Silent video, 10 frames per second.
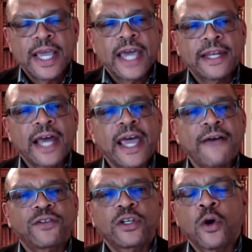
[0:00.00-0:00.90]
and not
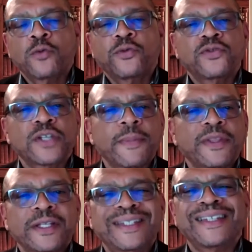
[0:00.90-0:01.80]
have to go through some of
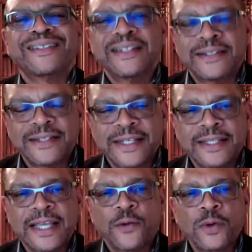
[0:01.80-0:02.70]
the
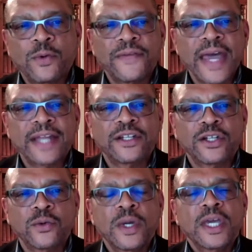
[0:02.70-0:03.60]
distancing that we would have had to
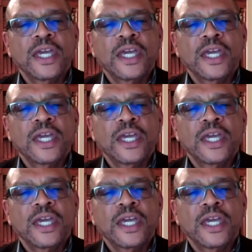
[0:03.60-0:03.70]
do